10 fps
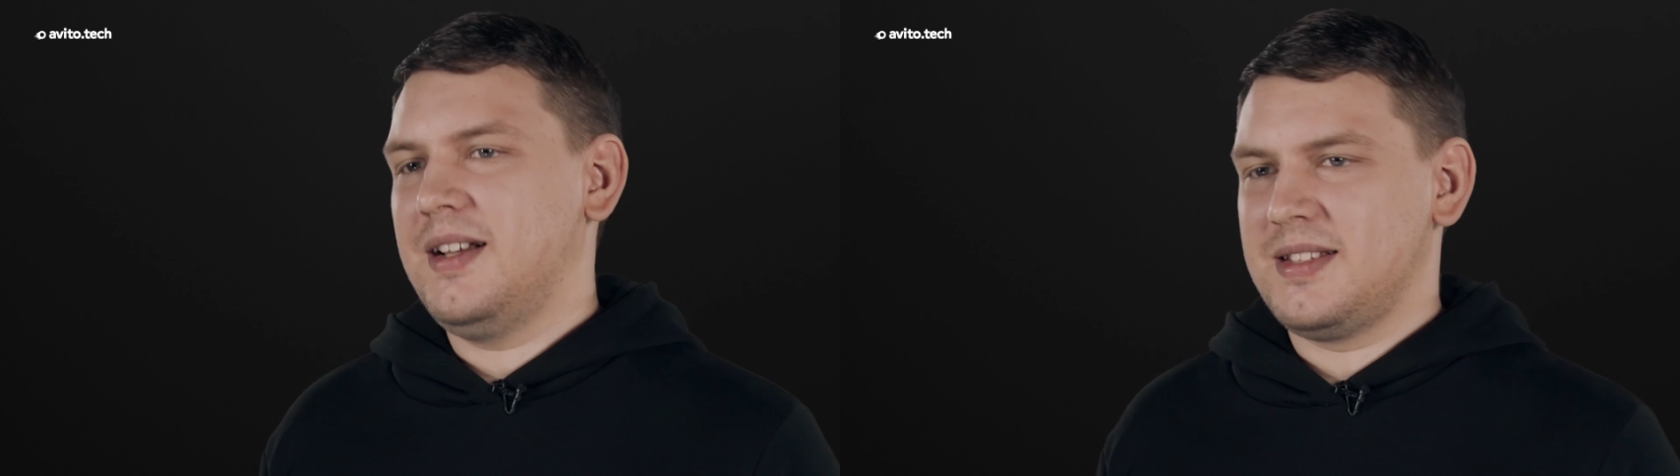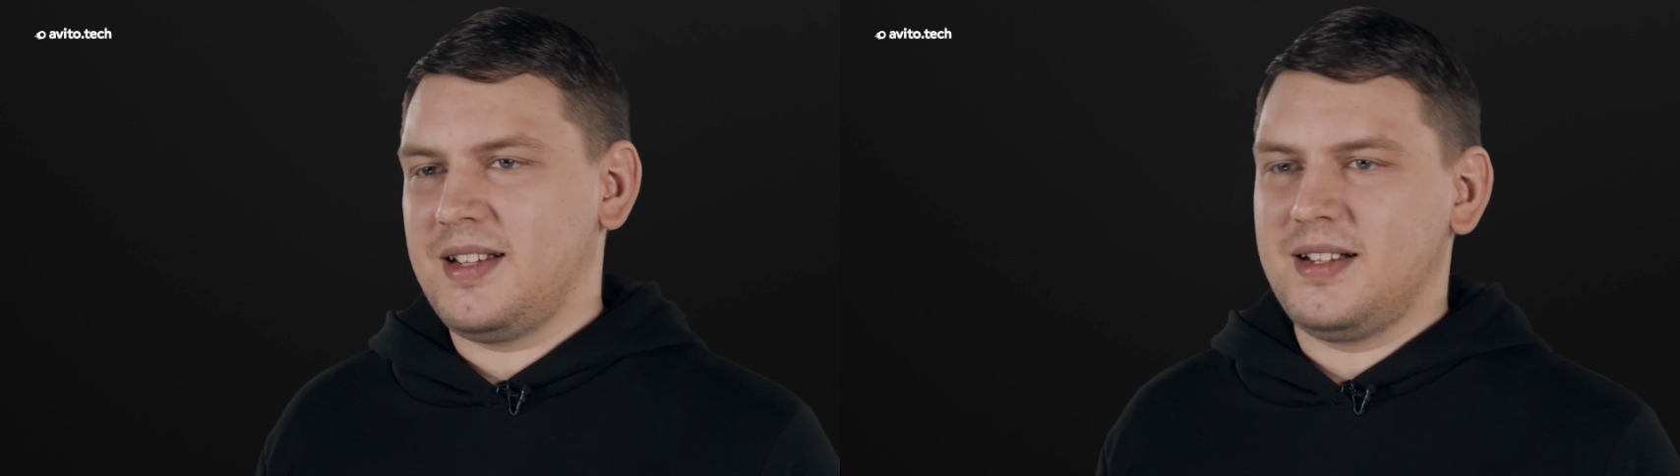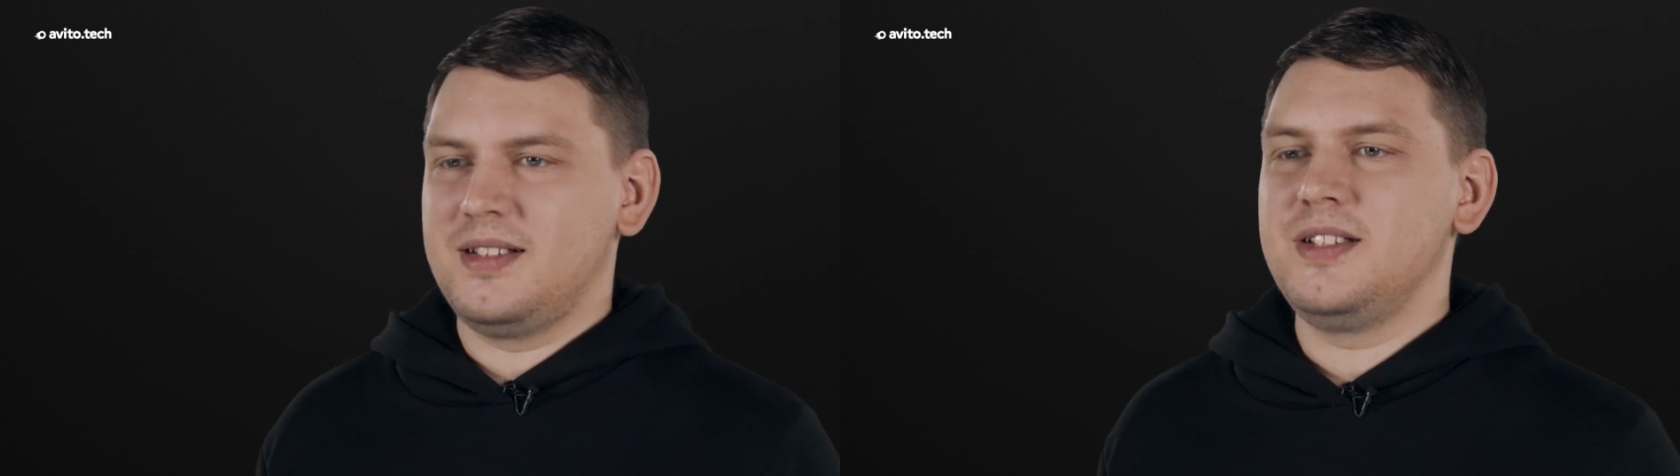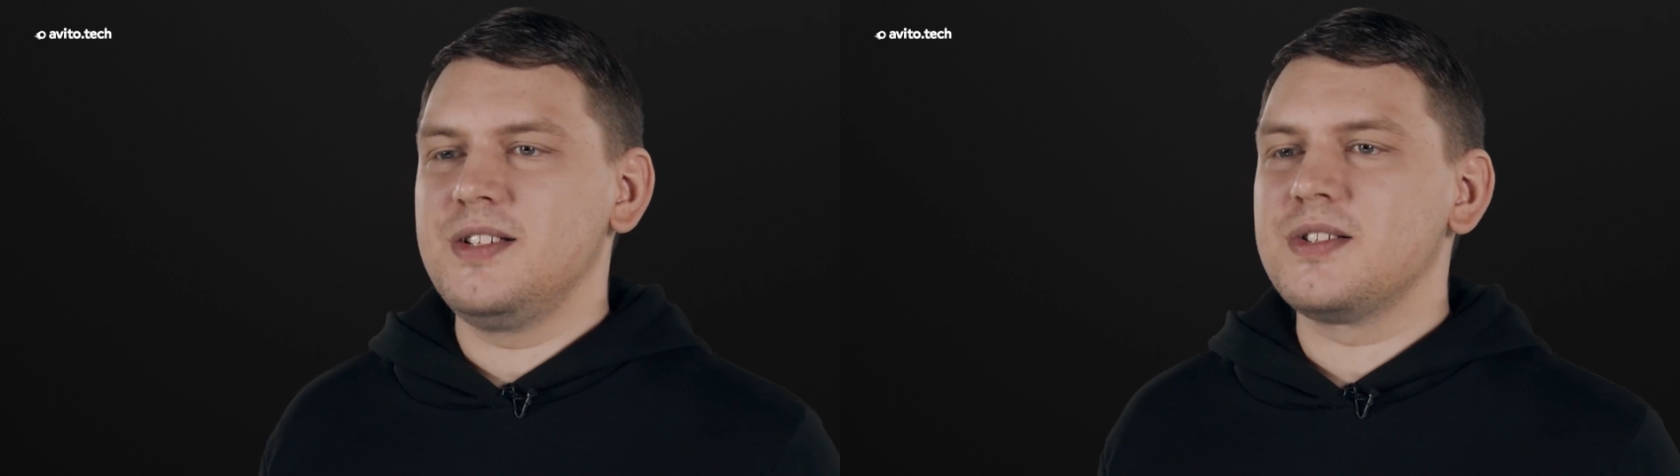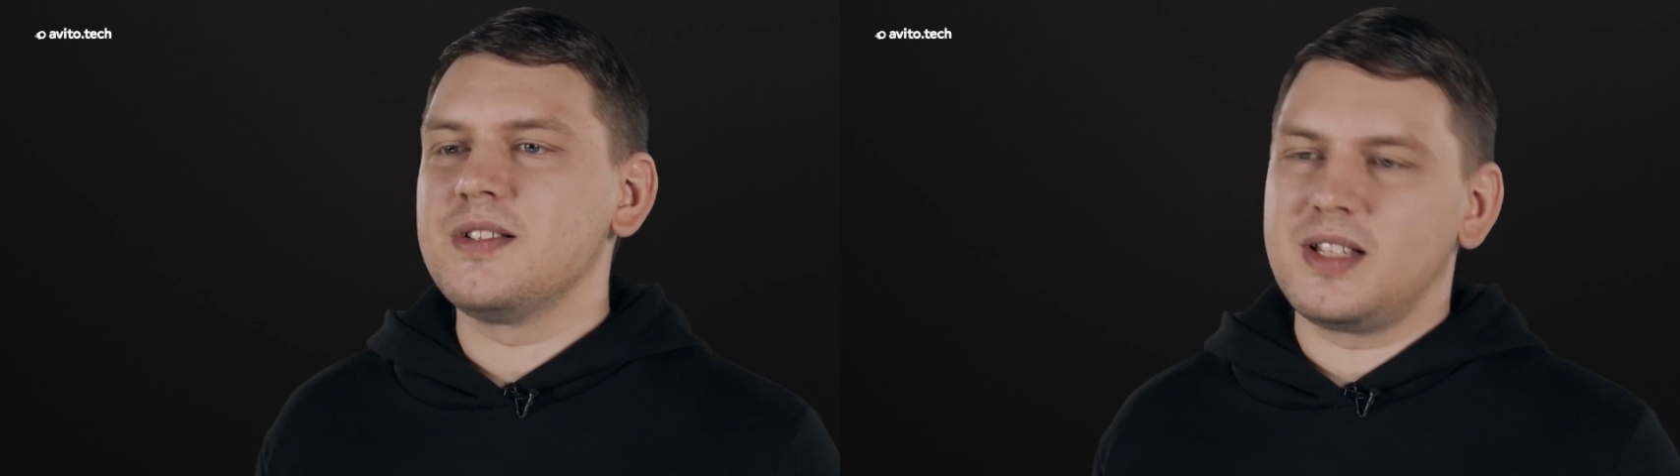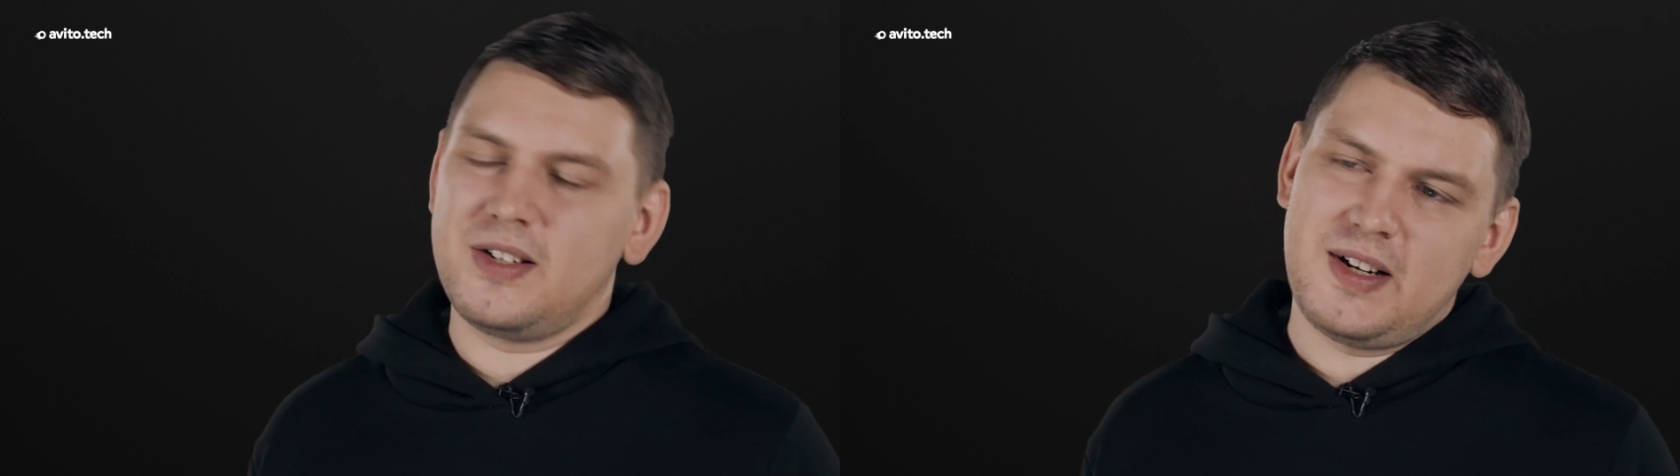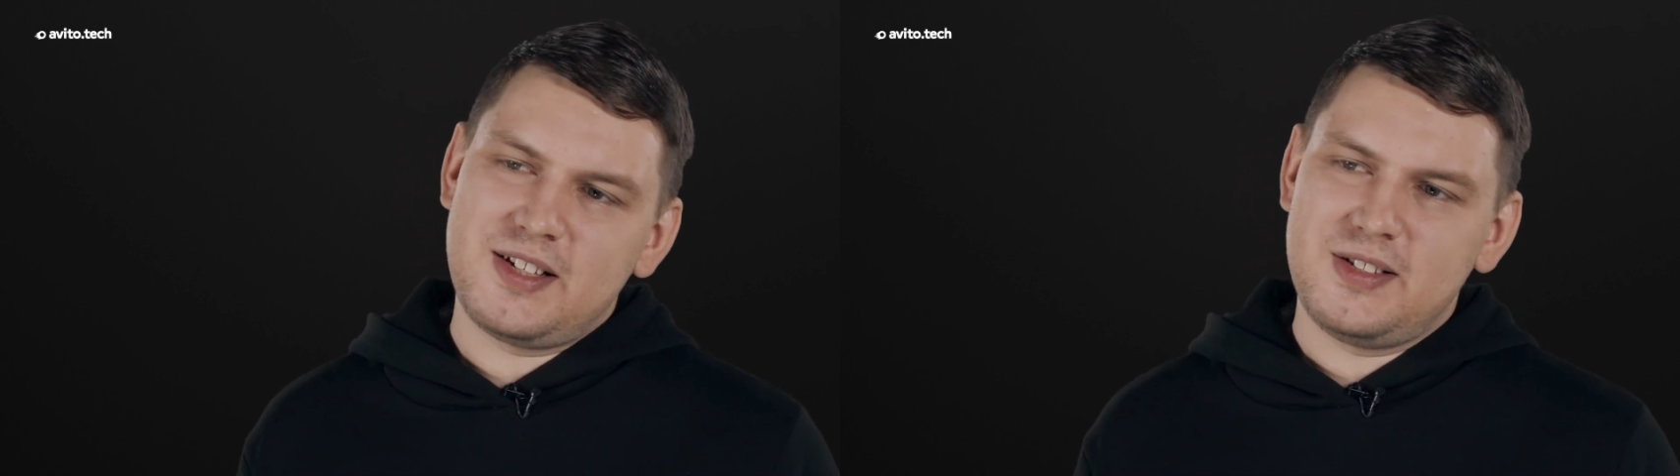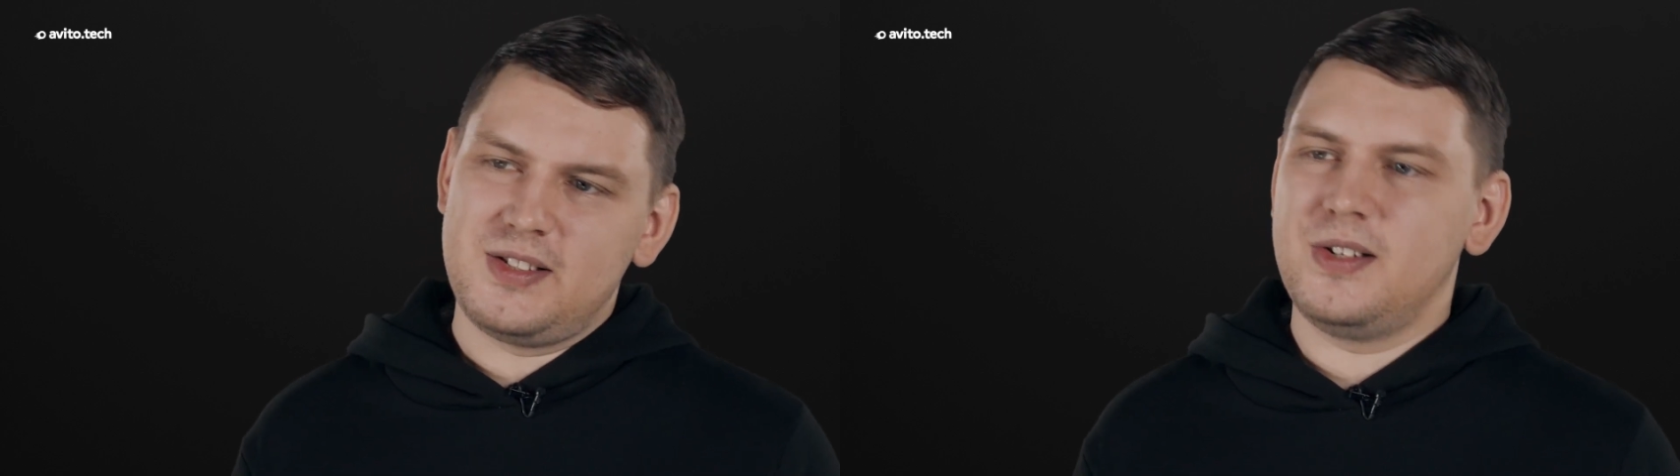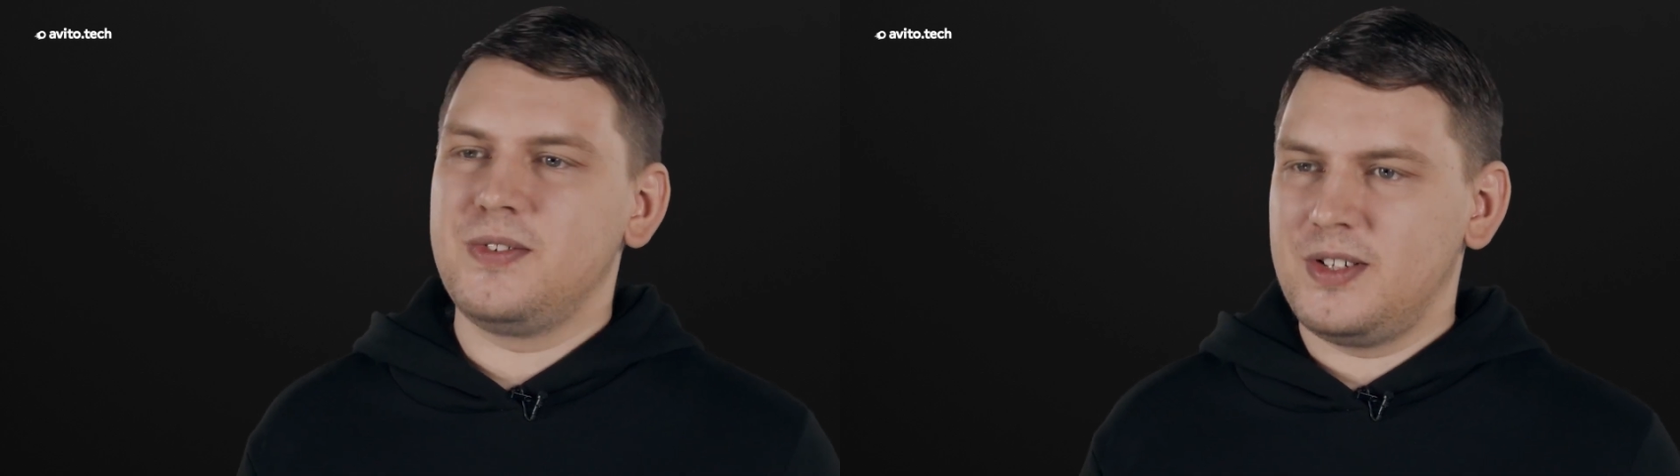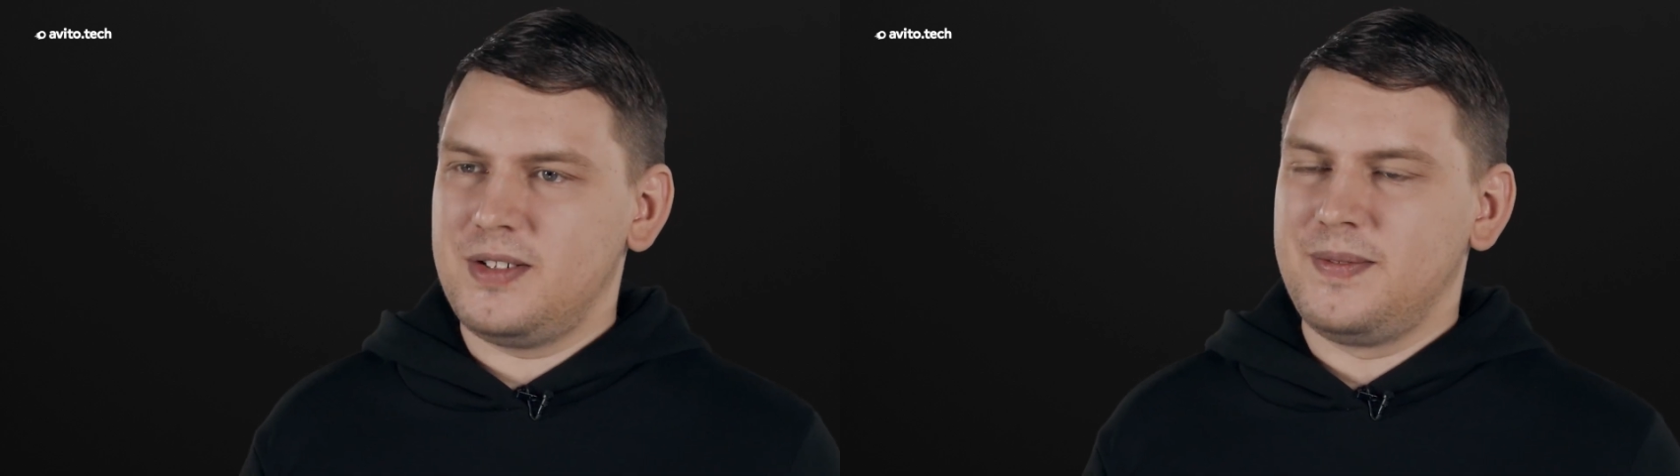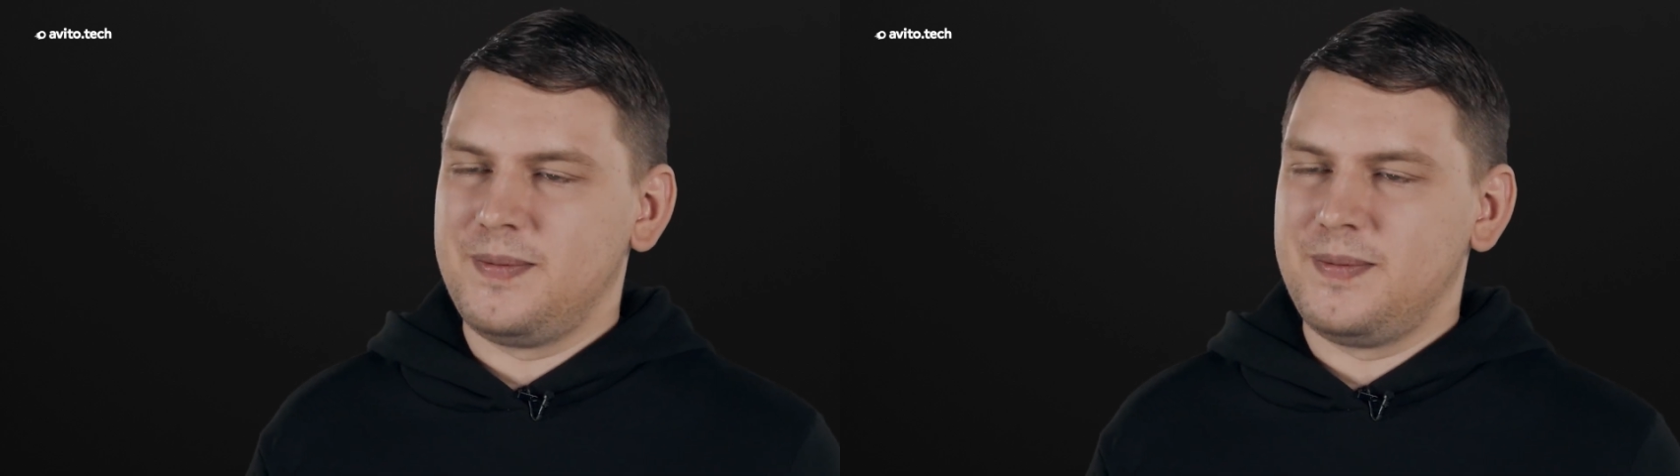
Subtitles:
as a continuous integration server.